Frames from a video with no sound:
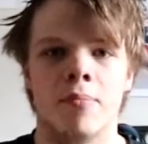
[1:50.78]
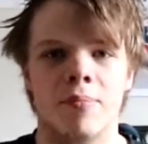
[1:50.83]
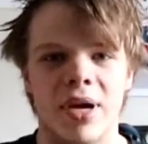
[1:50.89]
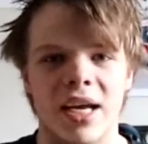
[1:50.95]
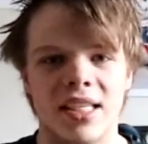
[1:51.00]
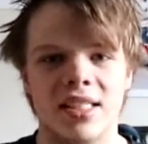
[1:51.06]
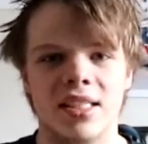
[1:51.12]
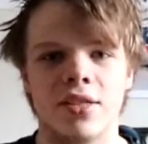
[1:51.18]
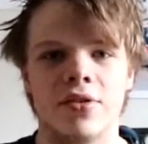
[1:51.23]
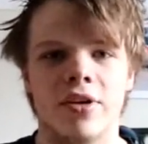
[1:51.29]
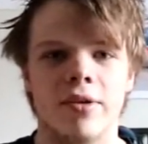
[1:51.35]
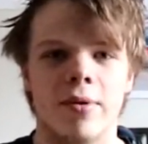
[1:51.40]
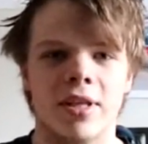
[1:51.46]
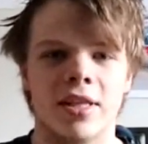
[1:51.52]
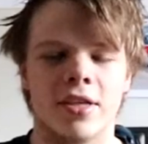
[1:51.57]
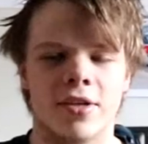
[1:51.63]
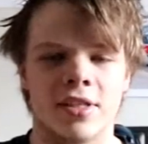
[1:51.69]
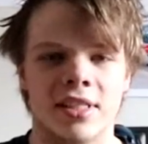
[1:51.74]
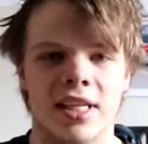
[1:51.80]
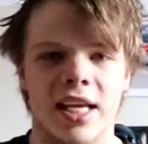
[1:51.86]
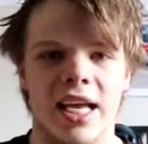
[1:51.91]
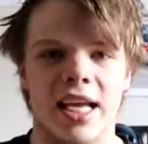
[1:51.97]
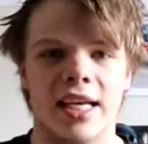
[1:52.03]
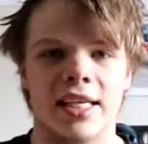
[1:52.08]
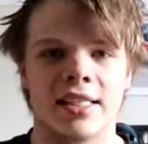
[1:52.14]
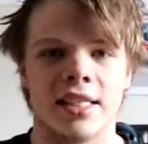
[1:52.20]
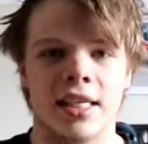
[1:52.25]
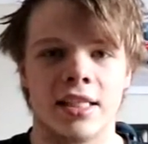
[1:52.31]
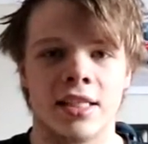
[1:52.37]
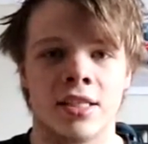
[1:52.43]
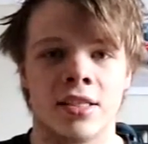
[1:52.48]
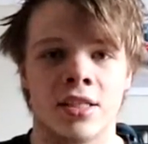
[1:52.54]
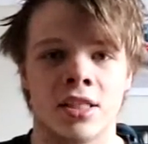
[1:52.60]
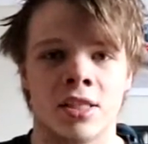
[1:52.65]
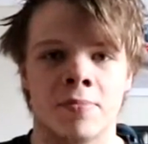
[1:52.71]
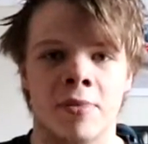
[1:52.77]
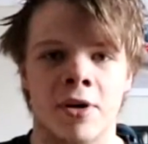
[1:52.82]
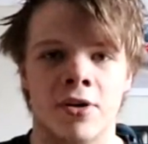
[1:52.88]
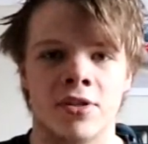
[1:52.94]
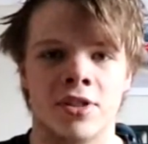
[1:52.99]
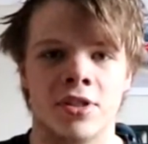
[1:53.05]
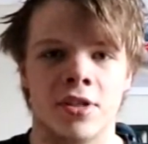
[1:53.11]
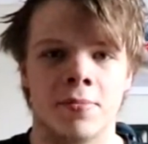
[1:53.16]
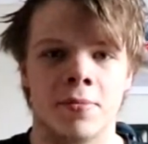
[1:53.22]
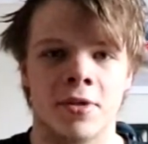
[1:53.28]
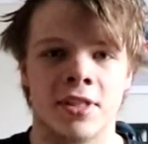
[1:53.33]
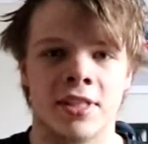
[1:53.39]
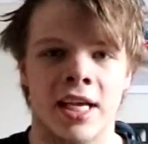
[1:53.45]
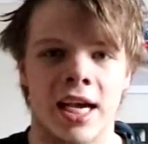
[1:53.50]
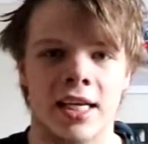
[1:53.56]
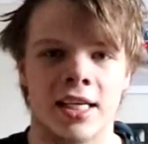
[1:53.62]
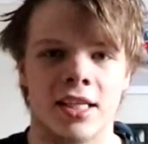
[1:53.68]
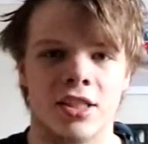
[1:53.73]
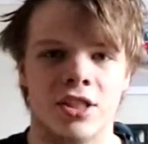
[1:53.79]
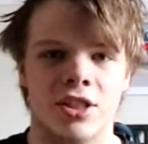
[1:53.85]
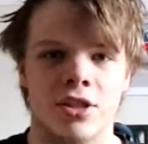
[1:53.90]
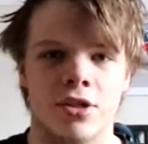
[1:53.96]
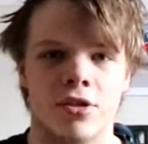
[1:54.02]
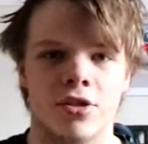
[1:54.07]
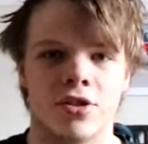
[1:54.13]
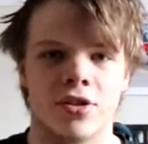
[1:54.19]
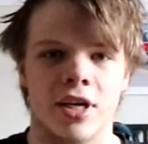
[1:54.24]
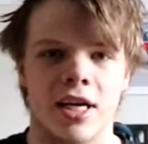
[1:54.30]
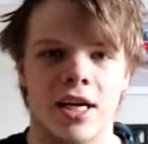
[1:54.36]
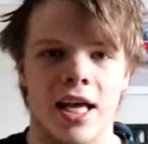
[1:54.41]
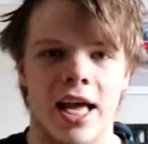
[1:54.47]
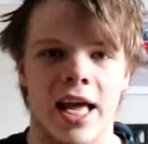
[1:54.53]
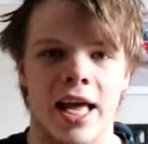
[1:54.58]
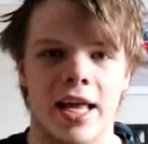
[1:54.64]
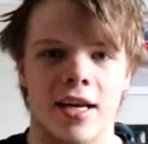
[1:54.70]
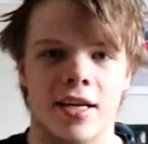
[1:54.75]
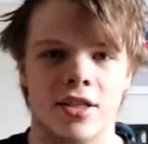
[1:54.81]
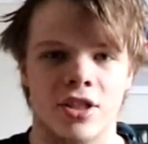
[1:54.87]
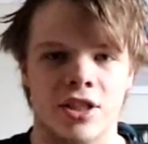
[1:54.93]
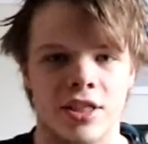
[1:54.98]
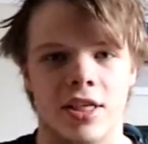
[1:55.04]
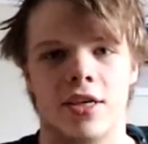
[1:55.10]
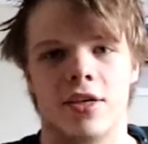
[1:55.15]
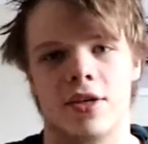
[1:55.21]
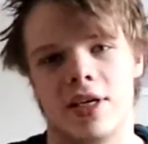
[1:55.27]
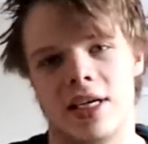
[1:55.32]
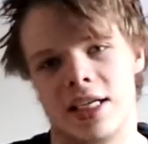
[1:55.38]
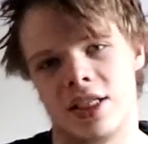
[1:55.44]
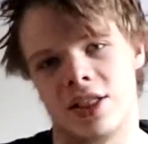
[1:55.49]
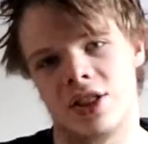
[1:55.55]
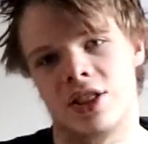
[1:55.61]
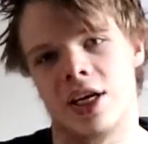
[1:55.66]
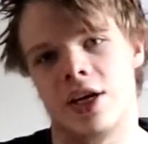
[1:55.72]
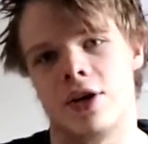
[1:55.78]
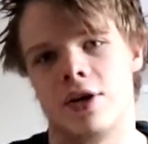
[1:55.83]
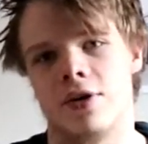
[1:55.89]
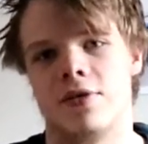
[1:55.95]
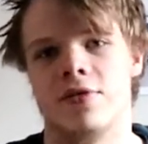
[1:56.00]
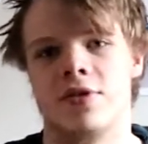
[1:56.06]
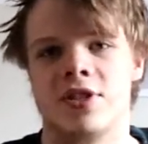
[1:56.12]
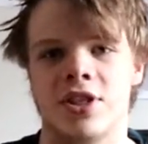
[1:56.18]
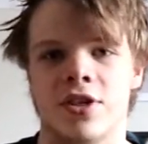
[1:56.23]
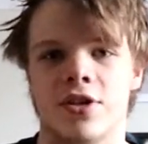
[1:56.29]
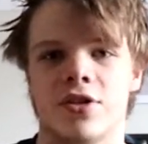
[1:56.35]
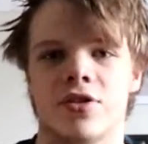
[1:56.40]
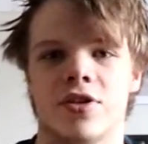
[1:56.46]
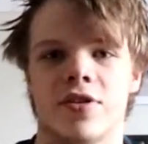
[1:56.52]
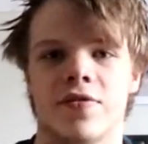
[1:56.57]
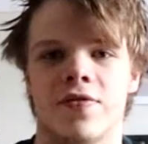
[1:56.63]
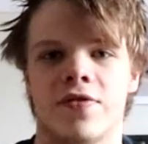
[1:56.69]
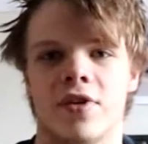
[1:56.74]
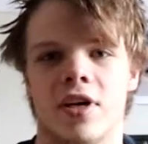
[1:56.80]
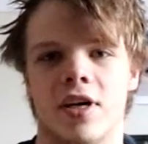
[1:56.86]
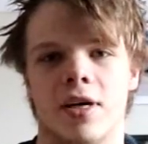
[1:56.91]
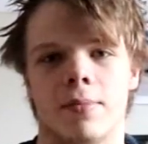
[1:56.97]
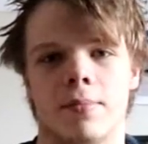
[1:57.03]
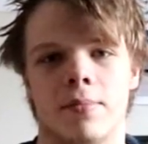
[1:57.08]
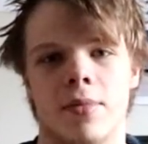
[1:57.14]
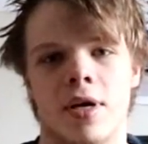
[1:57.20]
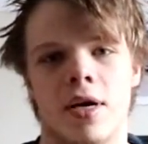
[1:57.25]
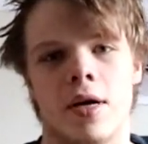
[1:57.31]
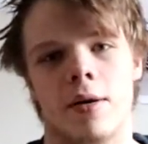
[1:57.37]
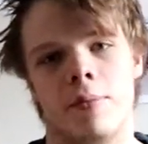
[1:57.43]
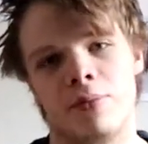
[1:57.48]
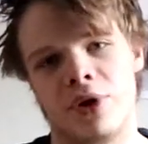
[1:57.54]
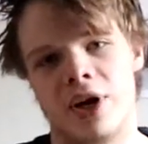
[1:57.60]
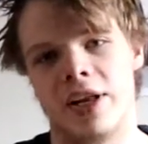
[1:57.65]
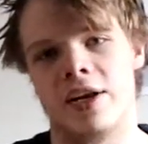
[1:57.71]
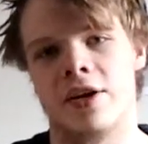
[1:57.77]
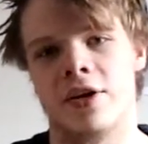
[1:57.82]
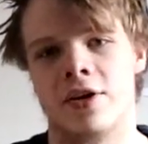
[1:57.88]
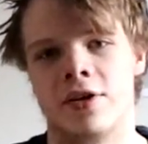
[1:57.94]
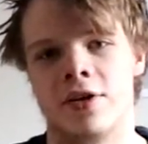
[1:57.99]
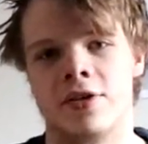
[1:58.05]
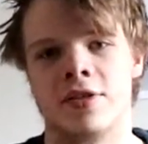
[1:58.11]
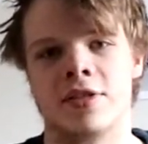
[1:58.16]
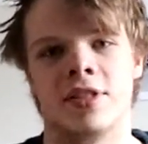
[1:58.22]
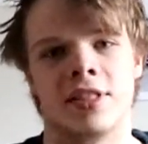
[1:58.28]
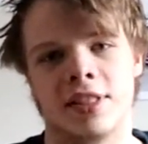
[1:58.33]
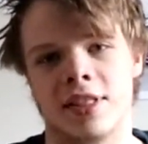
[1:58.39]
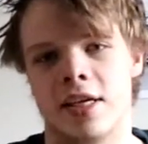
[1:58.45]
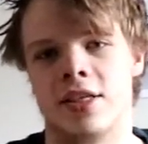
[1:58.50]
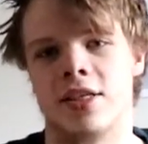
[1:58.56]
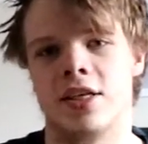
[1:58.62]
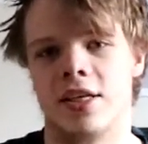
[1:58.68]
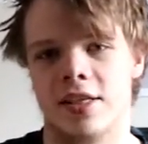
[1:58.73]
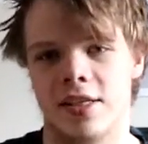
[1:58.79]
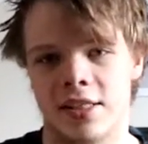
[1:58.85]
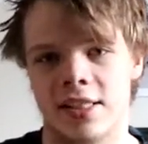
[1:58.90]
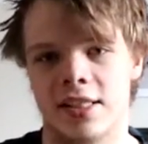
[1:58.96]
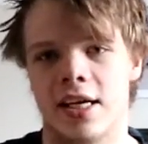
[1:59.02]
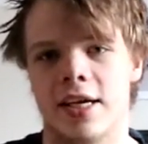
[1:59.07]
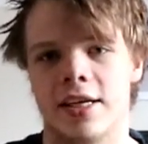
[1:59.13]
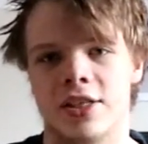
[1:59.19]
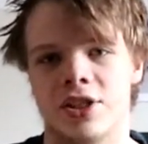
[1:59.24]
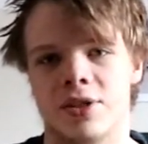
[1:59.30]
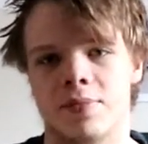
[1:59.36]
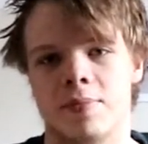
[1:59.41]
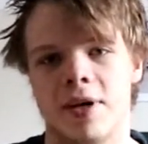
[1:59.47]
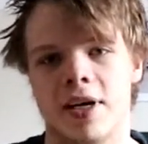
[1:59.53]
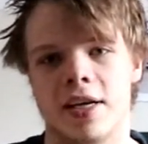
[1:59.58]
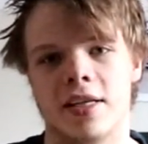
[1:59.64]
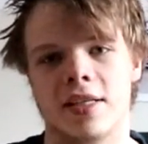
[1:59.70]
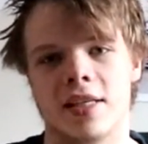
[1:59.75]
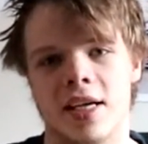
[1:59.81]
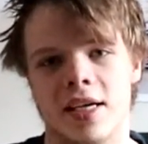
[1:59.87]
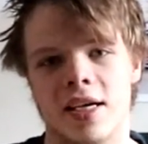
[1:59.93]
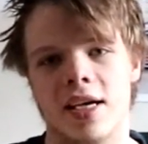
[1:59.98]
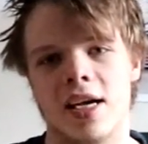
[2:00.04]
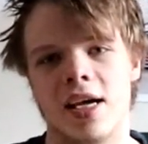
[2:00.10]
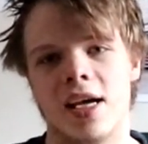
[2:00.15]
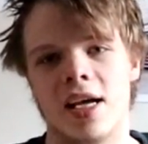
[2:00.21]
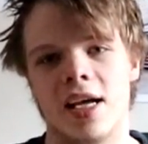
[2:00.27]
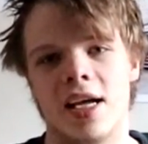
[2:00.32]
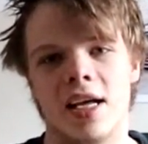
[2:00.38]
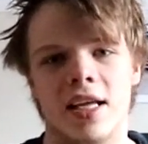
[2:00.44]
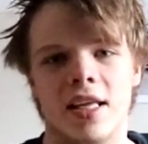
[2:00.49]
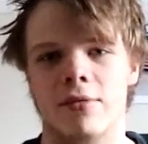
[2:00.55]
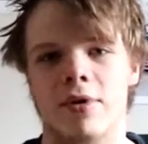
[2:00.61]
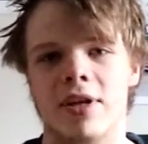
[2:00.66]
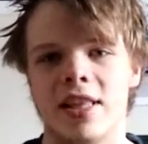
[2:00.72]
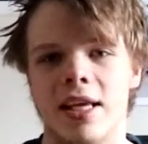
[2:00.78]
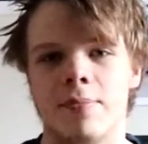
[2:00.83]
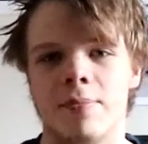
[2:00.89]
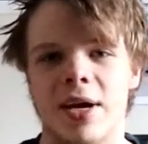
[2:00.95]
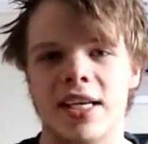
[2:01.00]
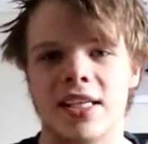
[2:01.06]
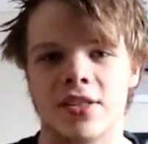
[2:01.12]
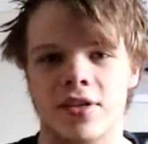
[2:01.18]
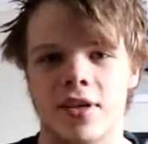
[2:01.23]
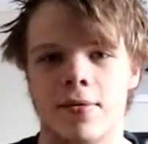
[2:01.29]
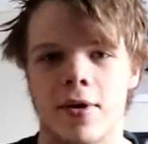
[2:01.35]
Basically what they're saying is that this is supposed to protect children and children from predators such and such, and what they basically